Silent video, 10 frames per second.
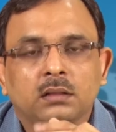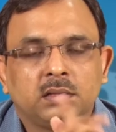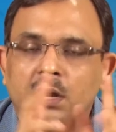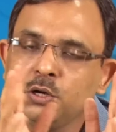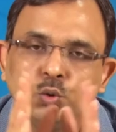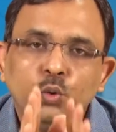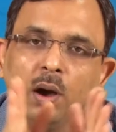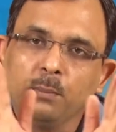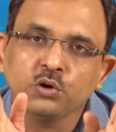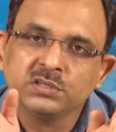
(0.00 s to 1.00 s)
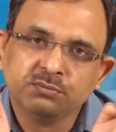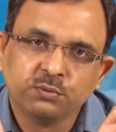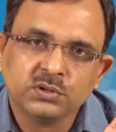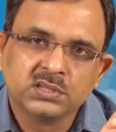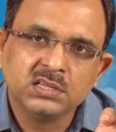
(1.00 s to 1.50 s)
There are 2 opposite
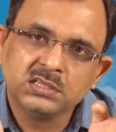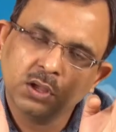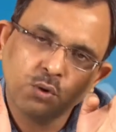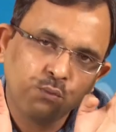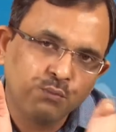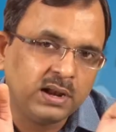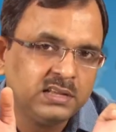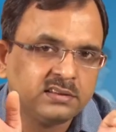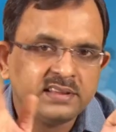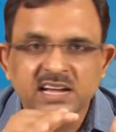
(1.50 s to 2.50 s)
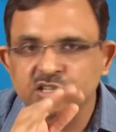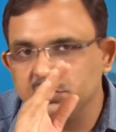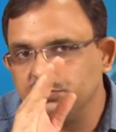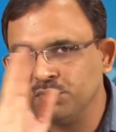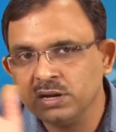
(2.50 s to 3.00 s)
forces. One is
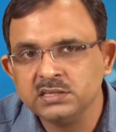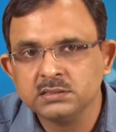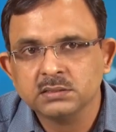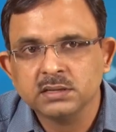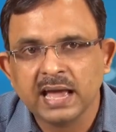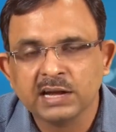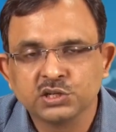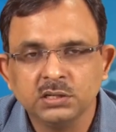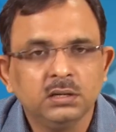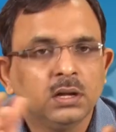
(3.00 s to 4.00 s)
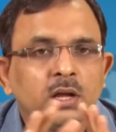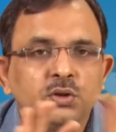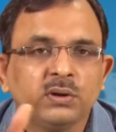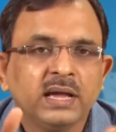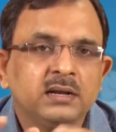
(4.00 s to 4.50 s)
reaction, one is action.
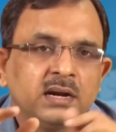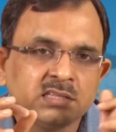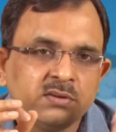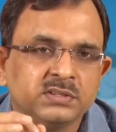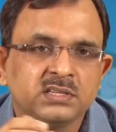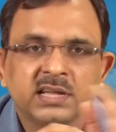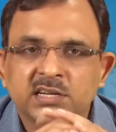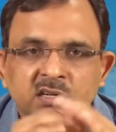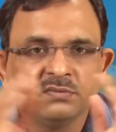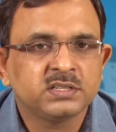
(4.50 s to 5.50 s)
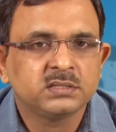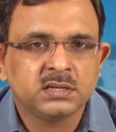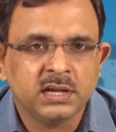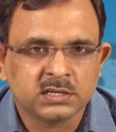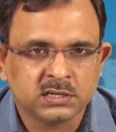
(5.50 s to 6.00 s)
You cannot say which is action, which is
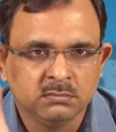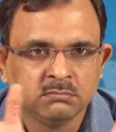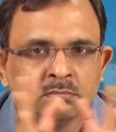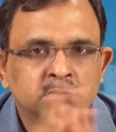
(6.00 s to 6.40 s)
reaction.